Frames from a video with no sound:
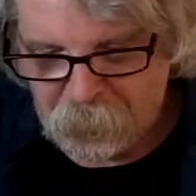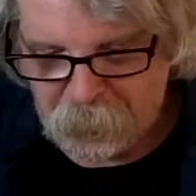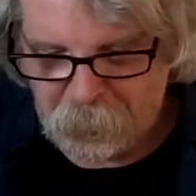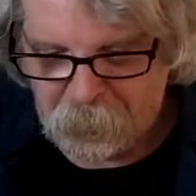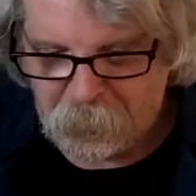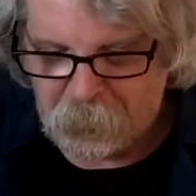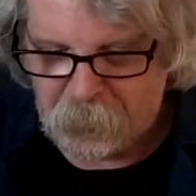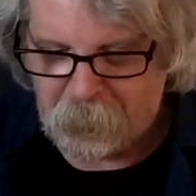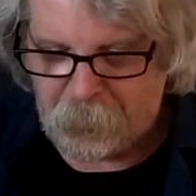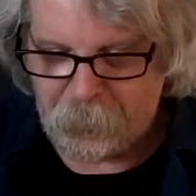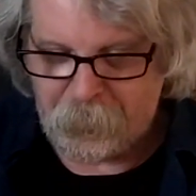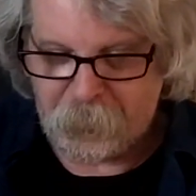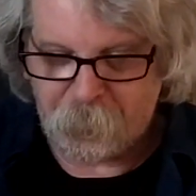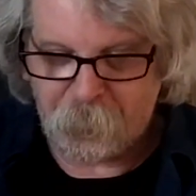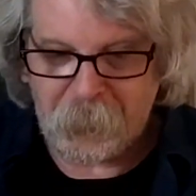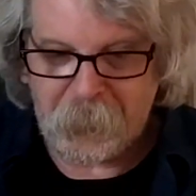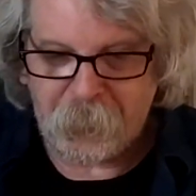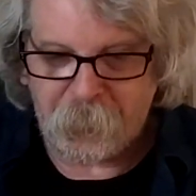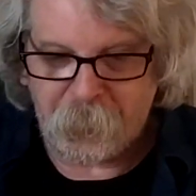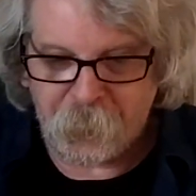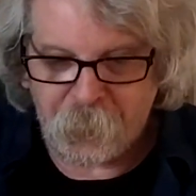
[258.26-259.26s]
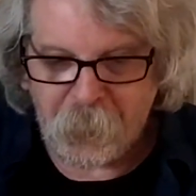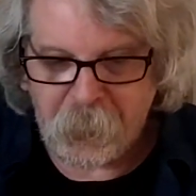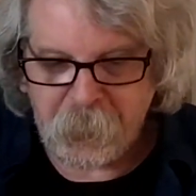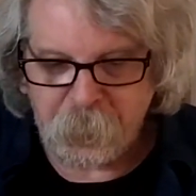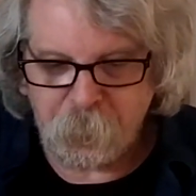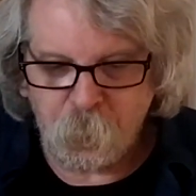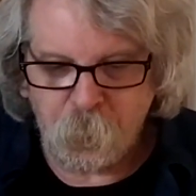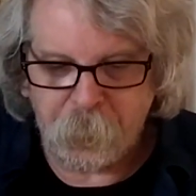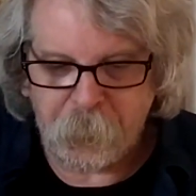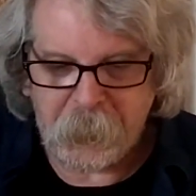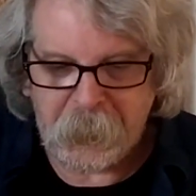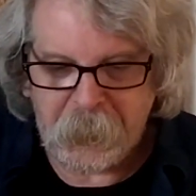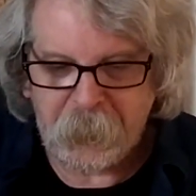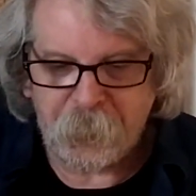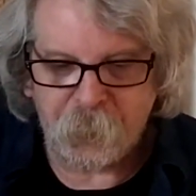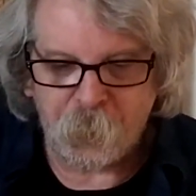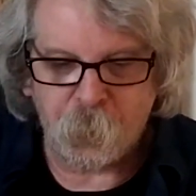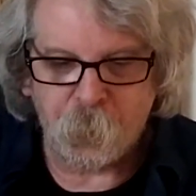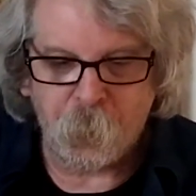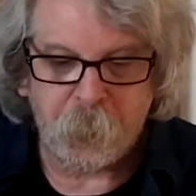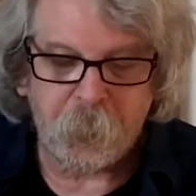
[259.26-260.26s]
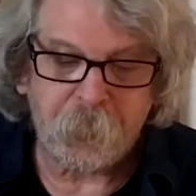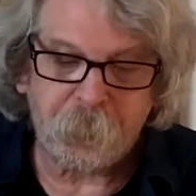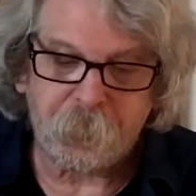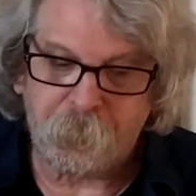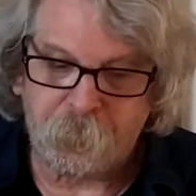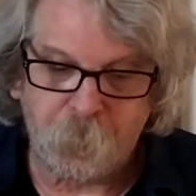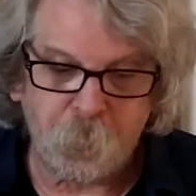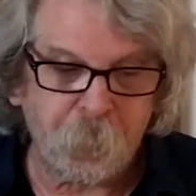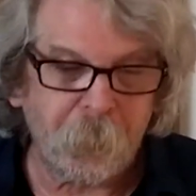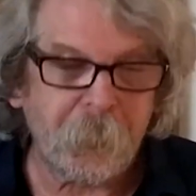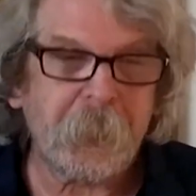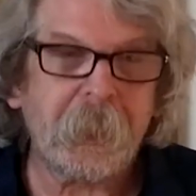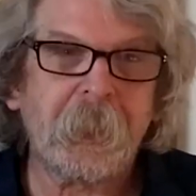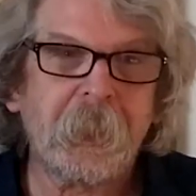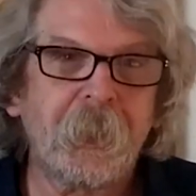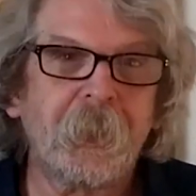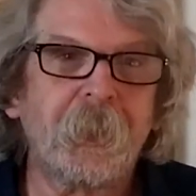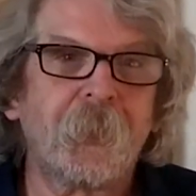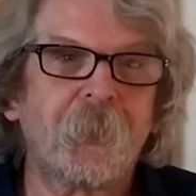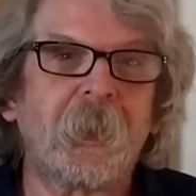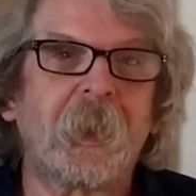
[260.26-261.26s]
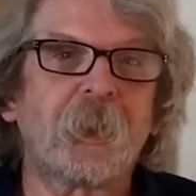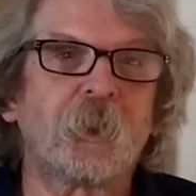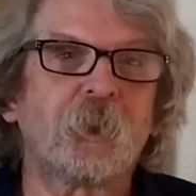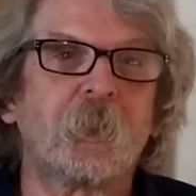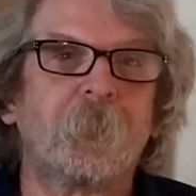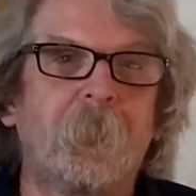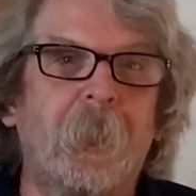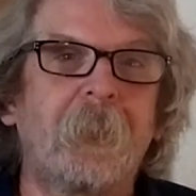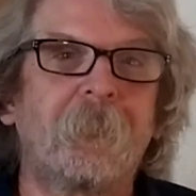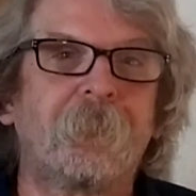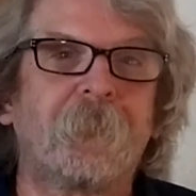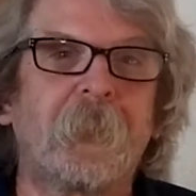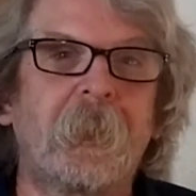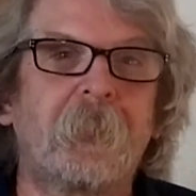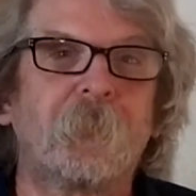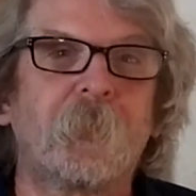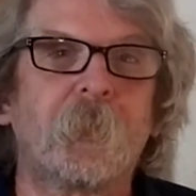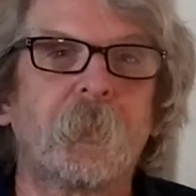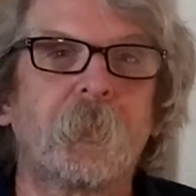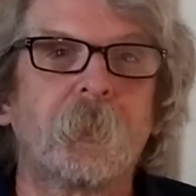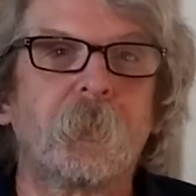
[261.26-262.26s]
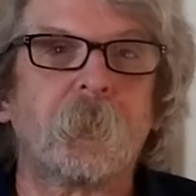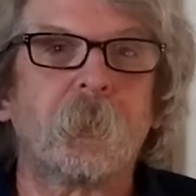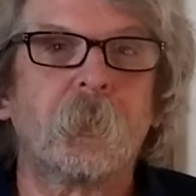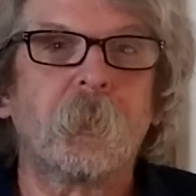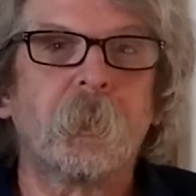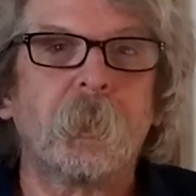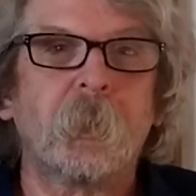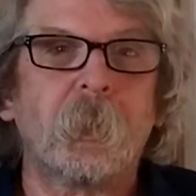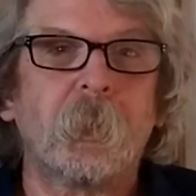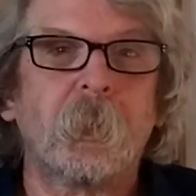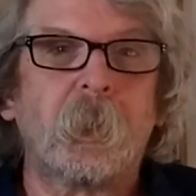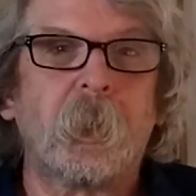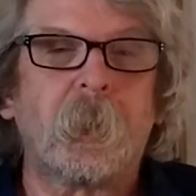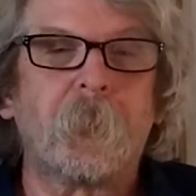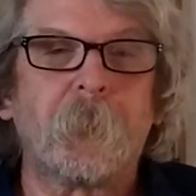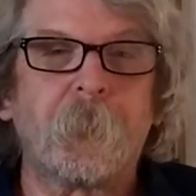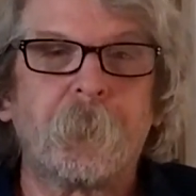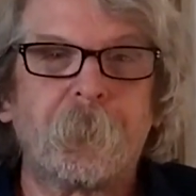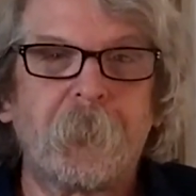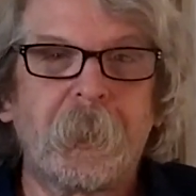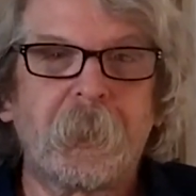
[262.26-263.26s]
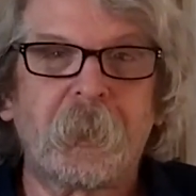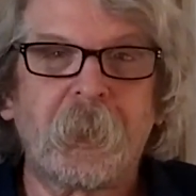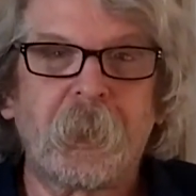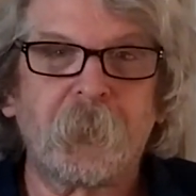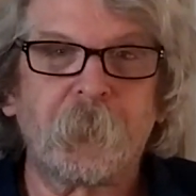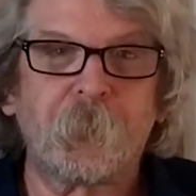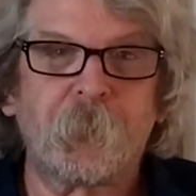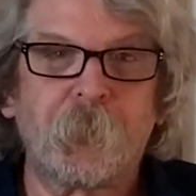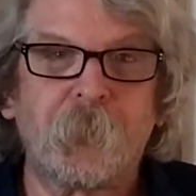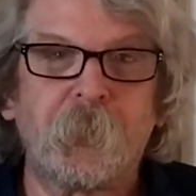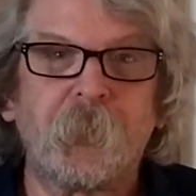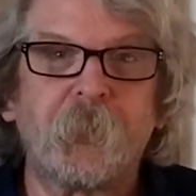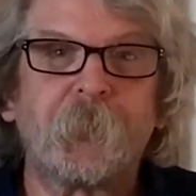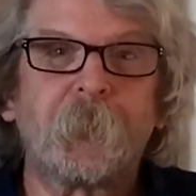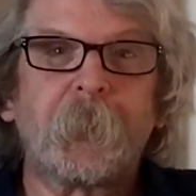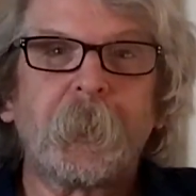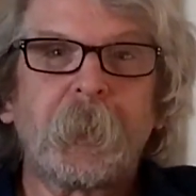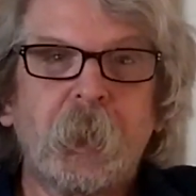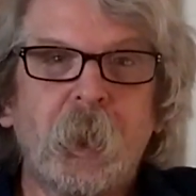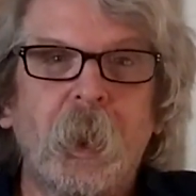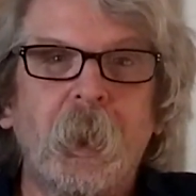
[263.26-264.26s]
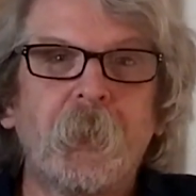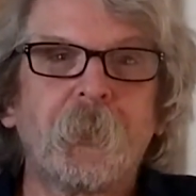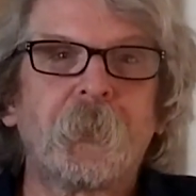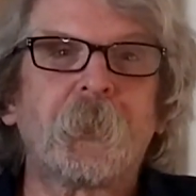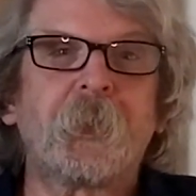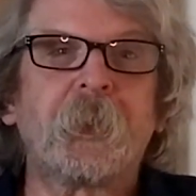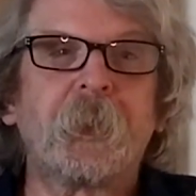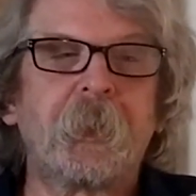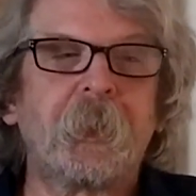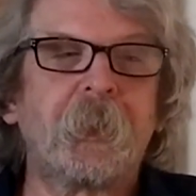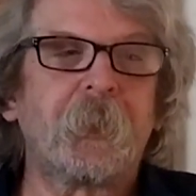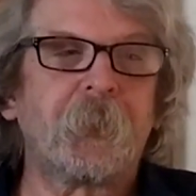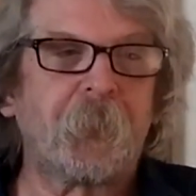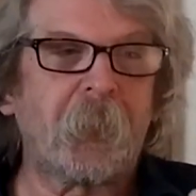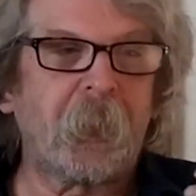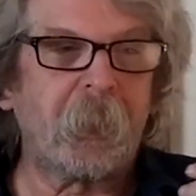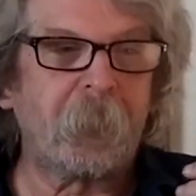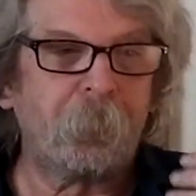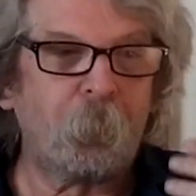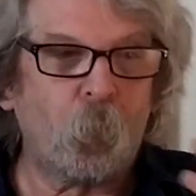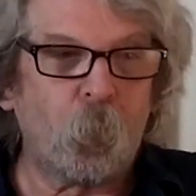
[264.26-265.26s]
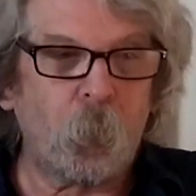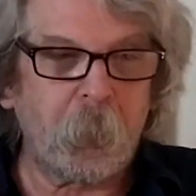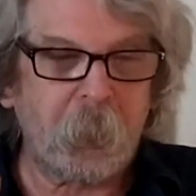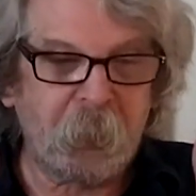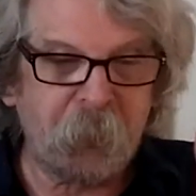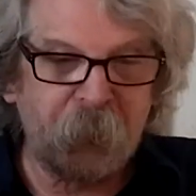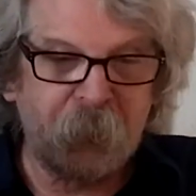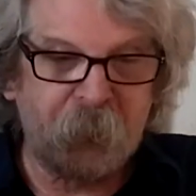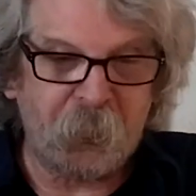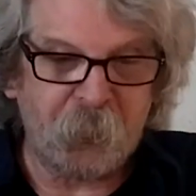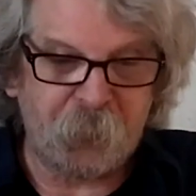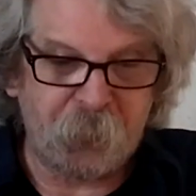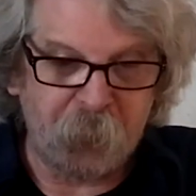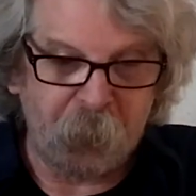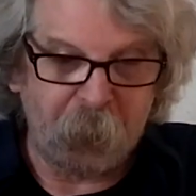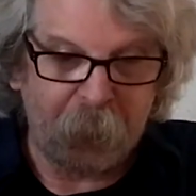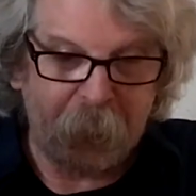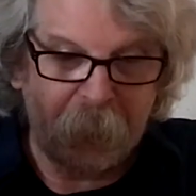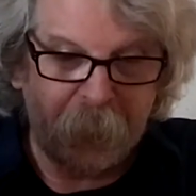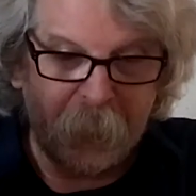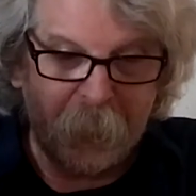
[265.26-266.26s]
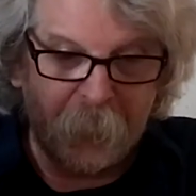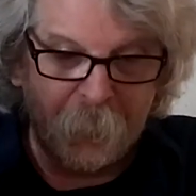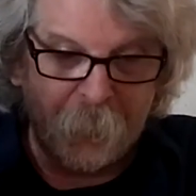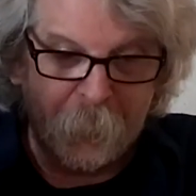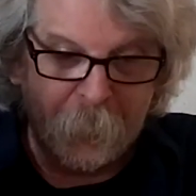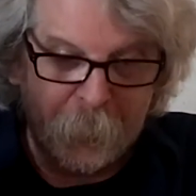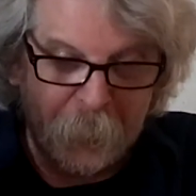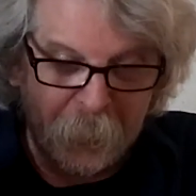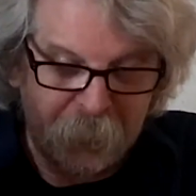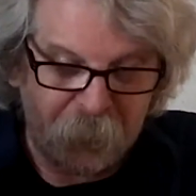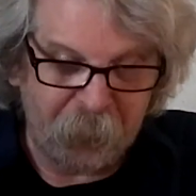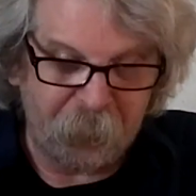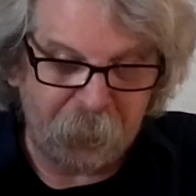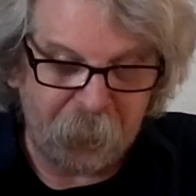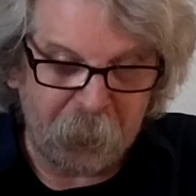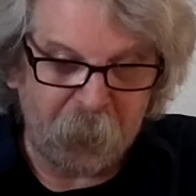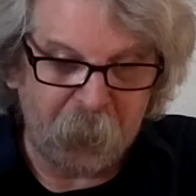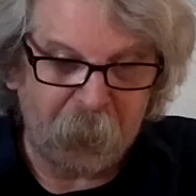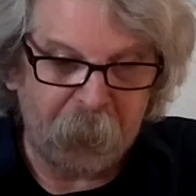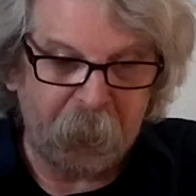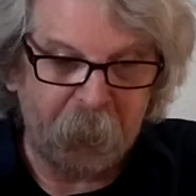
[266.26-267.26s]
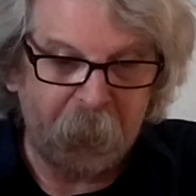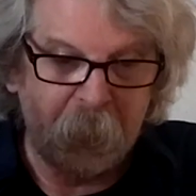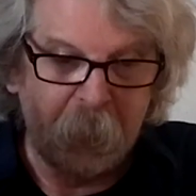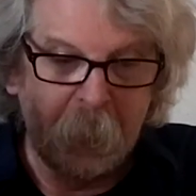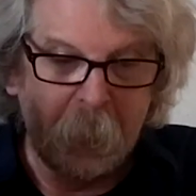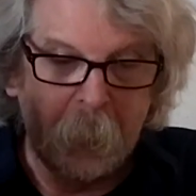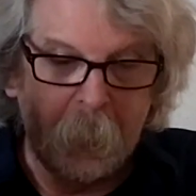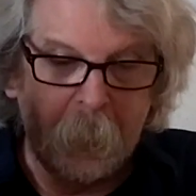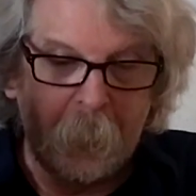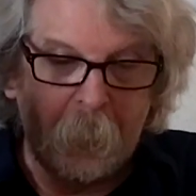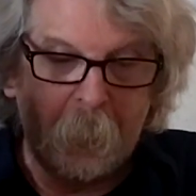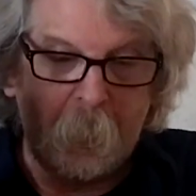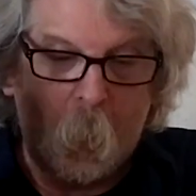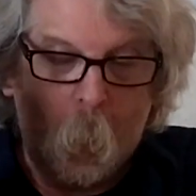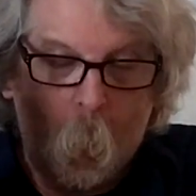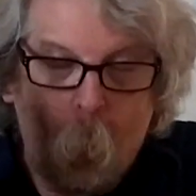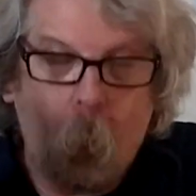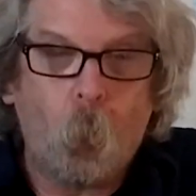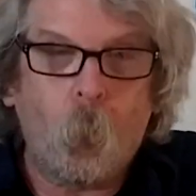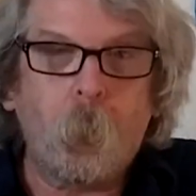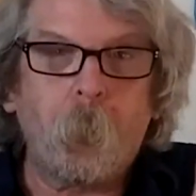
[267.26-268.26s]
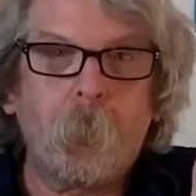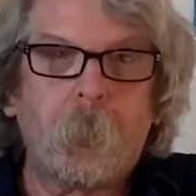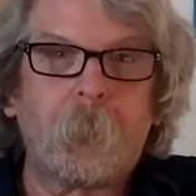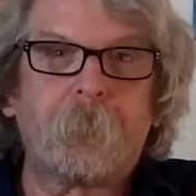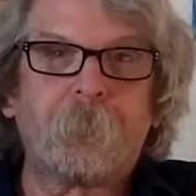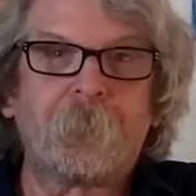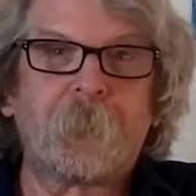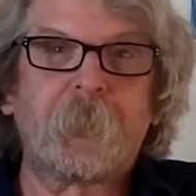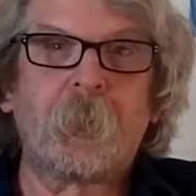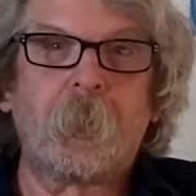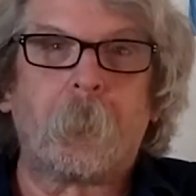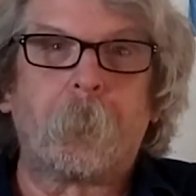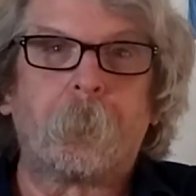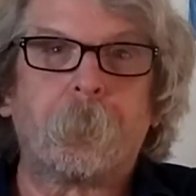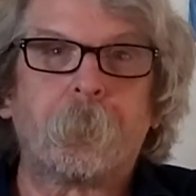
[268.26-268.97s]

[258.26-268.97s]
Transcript: I mean, granted, the second movie is a good movie. It is actually my favorite of the Phantasm series because it is a more consistently and specifically horror film.